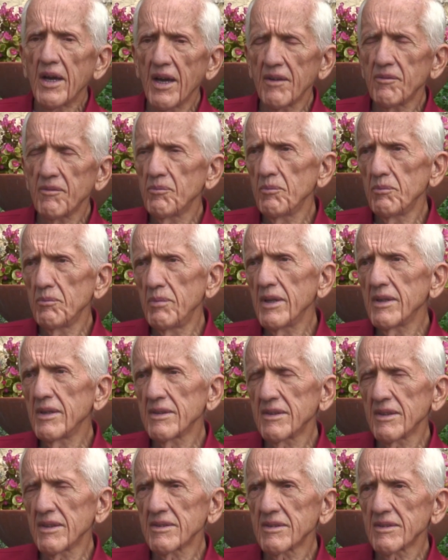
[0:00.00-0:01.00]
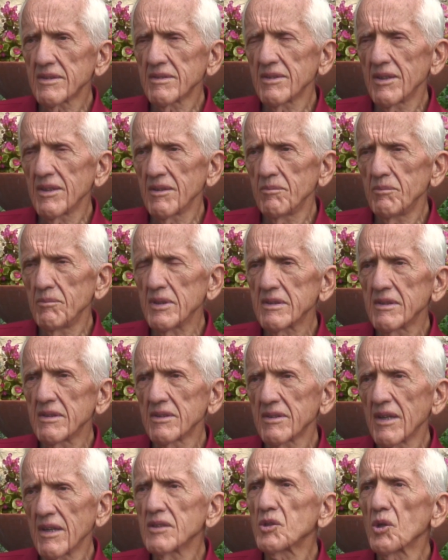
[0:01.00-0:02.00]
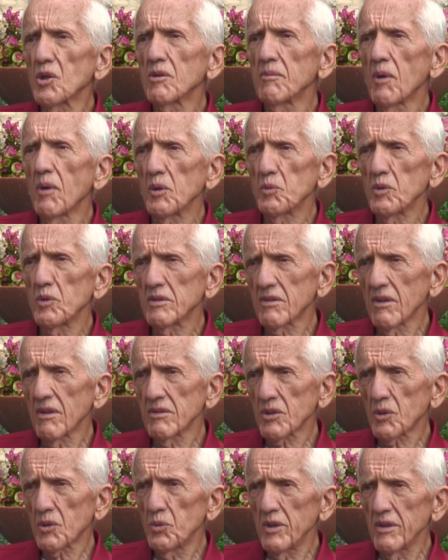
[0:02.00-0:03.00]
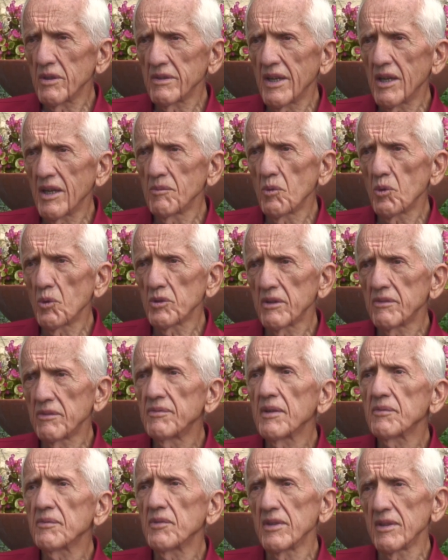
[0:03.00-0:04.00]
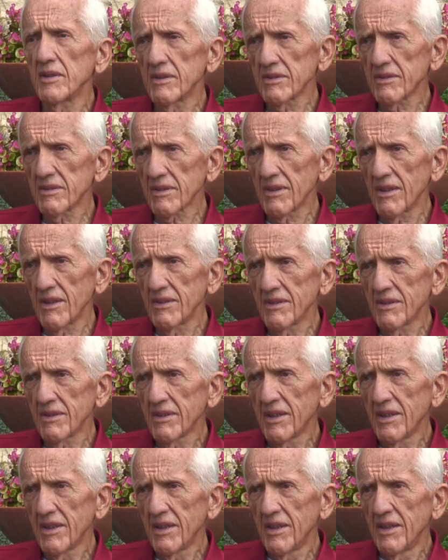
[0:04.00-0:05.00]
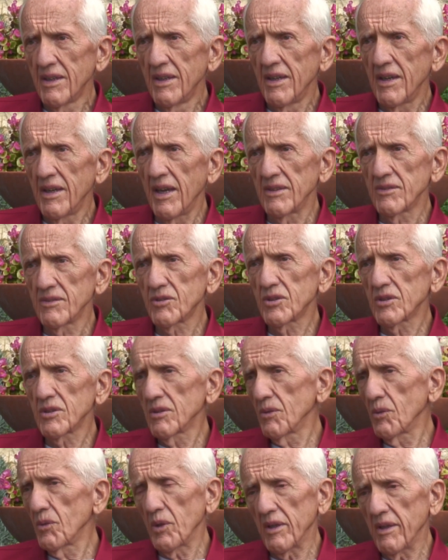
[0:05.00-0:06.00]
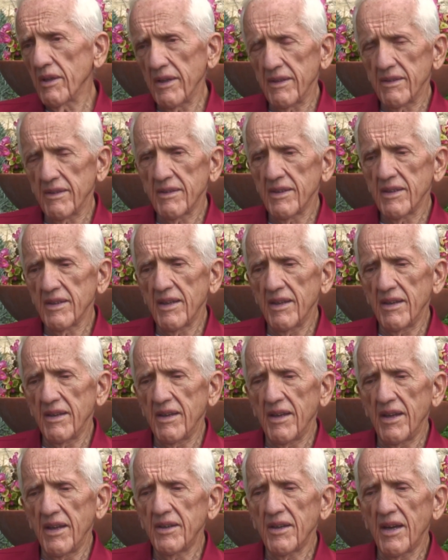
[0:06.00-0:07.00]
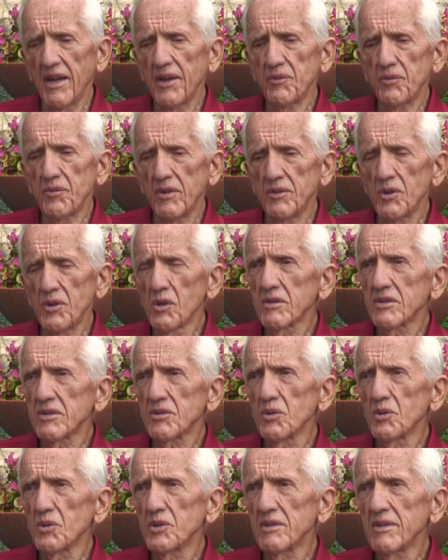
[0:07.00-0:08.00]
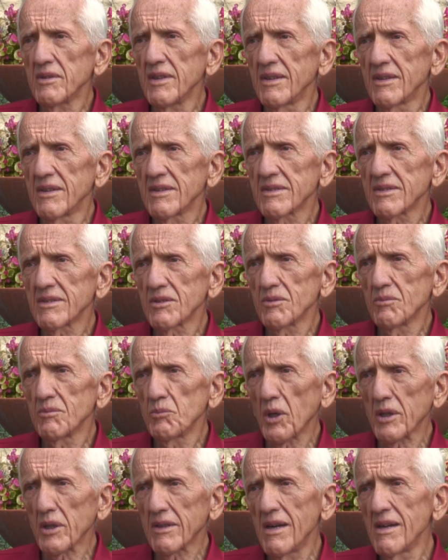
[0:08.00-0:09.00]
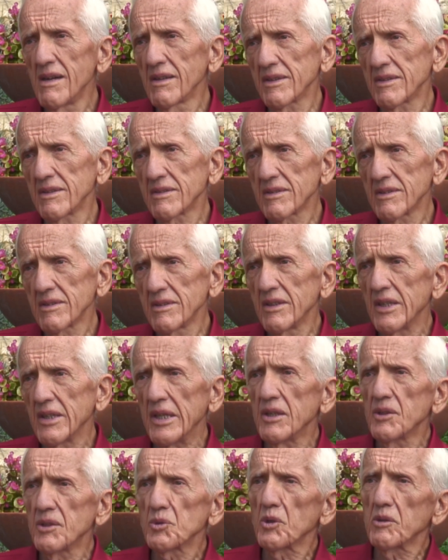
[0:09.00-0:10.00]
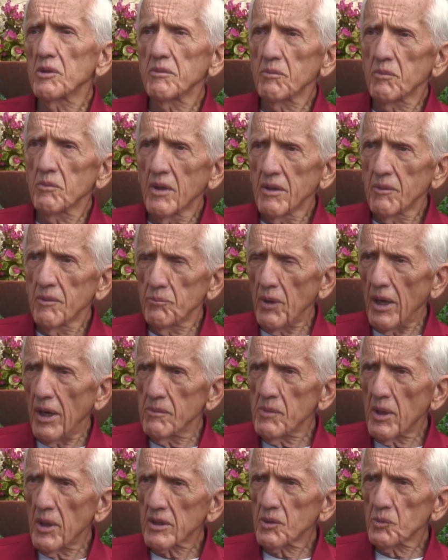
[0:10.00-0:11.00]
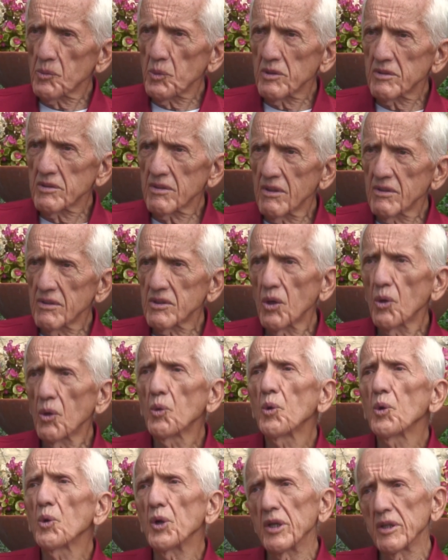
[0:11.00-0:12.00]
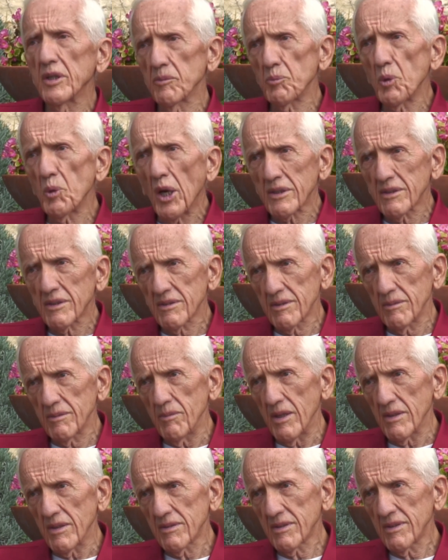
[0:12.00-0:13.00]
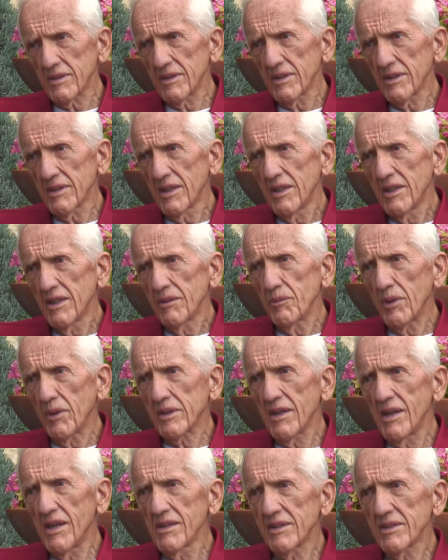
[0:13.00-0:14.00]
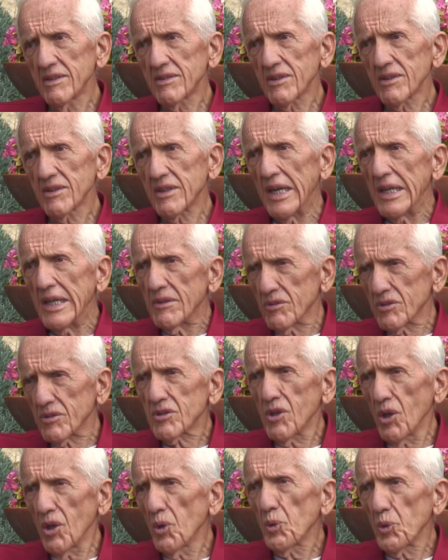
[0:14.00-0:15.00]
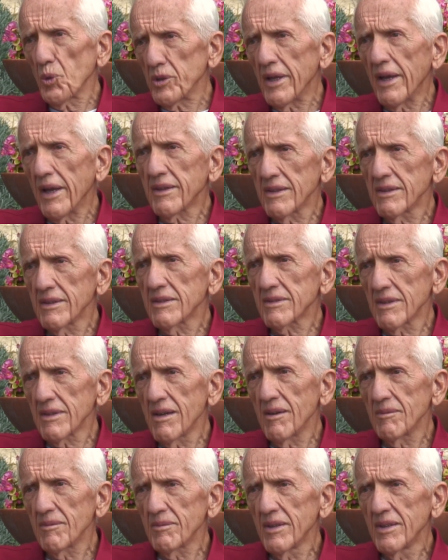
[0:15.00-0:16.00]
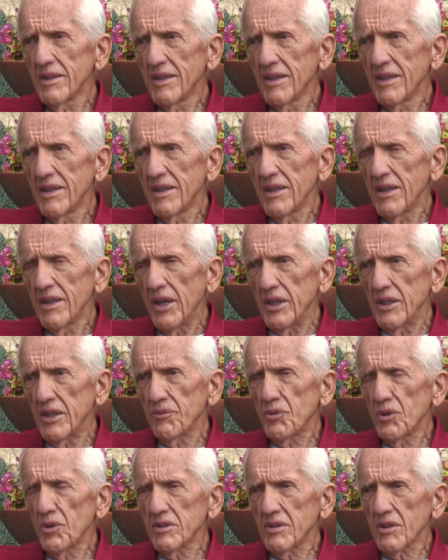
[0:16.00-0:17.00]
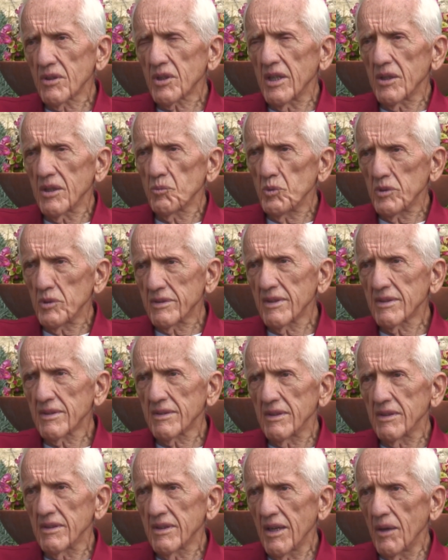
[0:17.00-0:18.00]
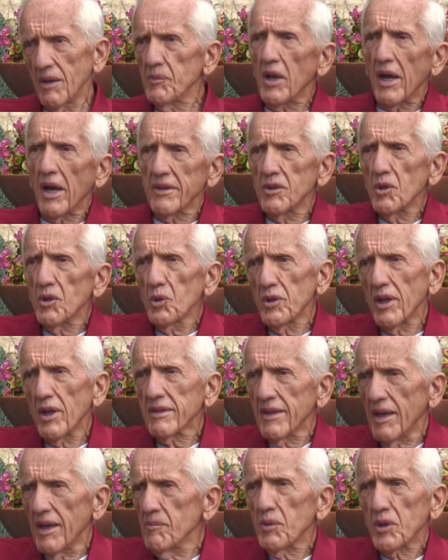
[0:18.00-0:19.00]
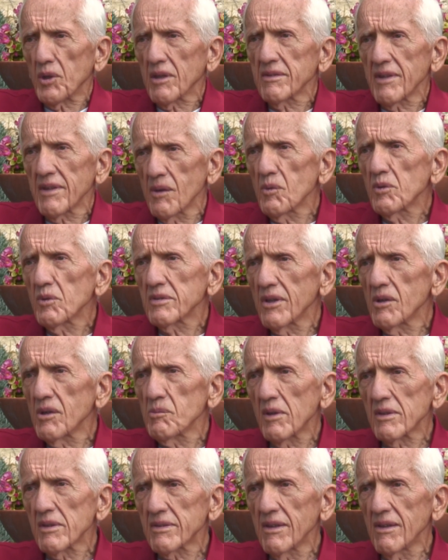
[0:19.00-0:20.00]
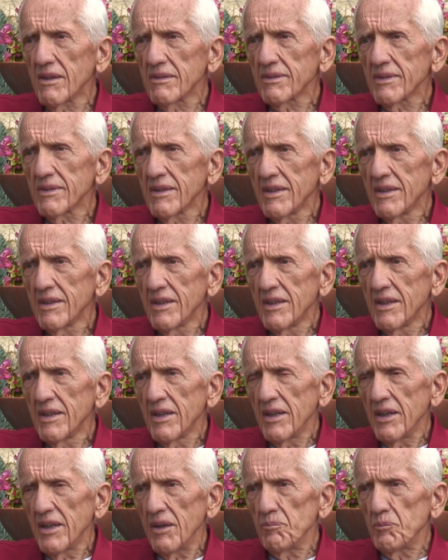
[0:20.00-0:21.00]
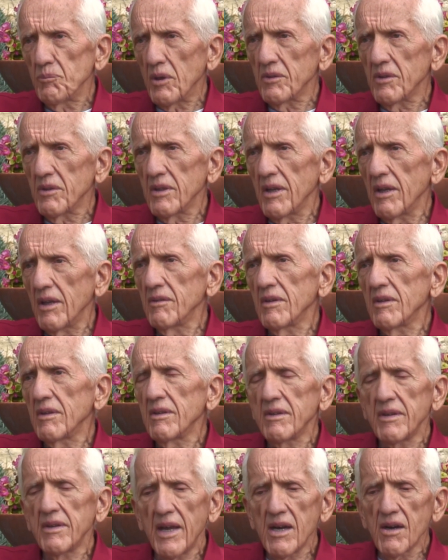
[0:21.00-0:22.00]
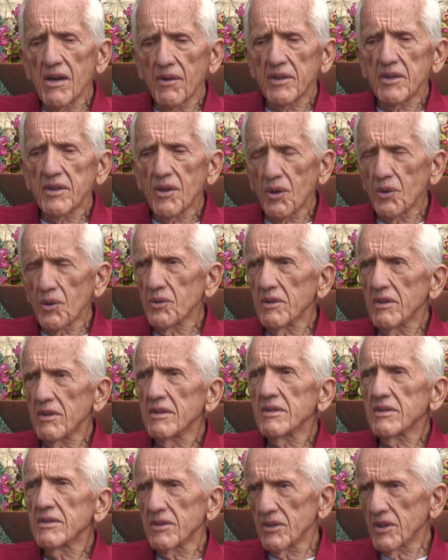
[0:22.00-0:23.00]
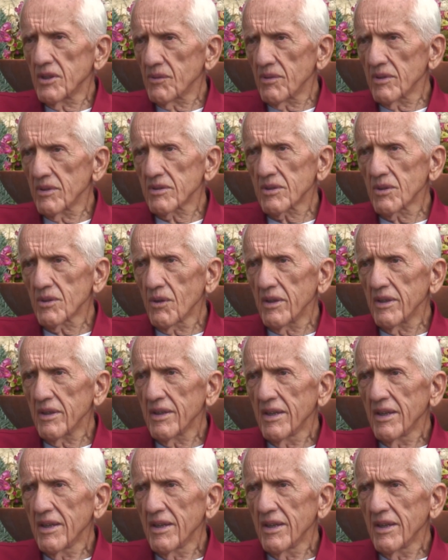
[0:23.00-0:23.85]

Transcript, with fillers: I've been at this uh, business. I started my research career now more than 50 years ago. And so it, and I've noticed through the years, my colleagues, either in biomedical research or in the practice of medicine, my colleagues are kind of slow in taking this up. And at first they're kind of resistant. I mean, I know that game because I was there myself. But, and now I know it's a different story.